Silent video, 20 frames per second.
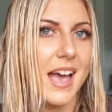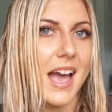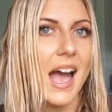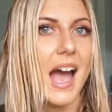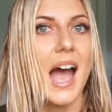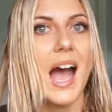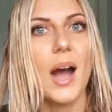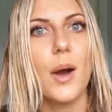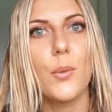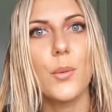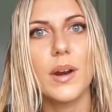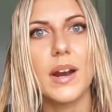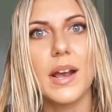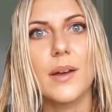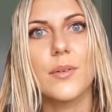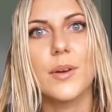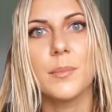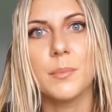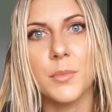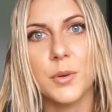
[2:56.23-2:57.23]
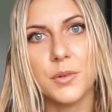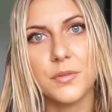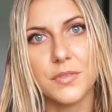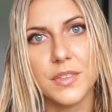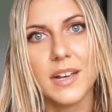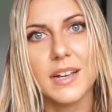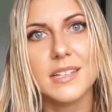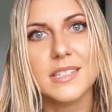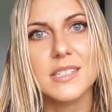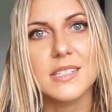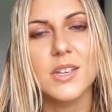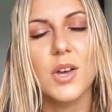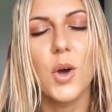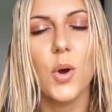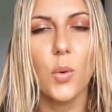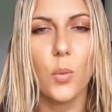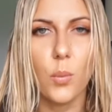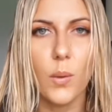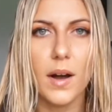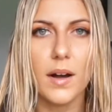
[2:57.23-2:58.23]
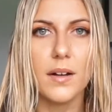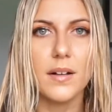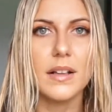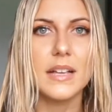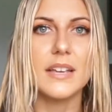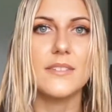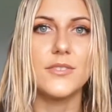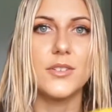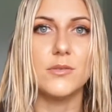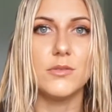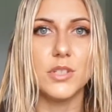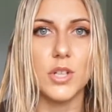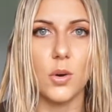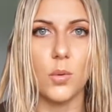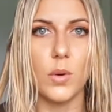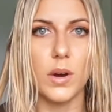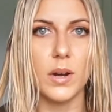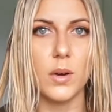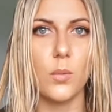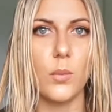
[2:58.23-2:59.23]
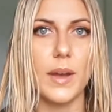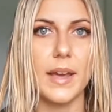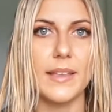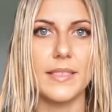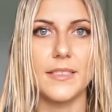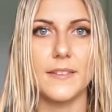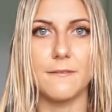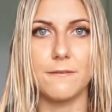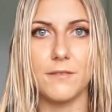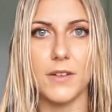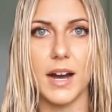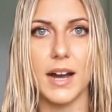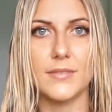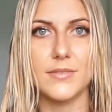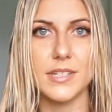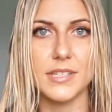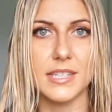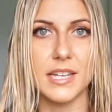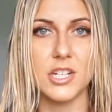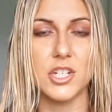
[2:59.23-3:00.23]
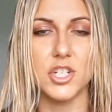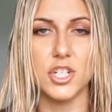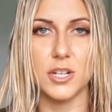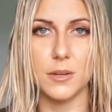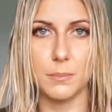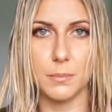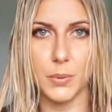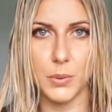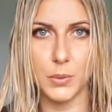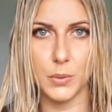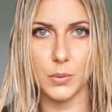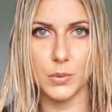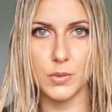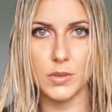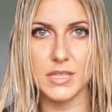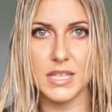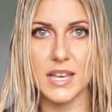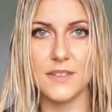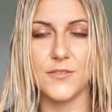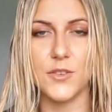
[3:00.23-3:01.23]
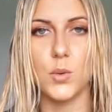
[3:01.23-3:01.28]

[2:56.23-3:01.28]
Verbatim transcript: how would I remove this? Well, if you don't wanna wait the five to 10 shampoos, if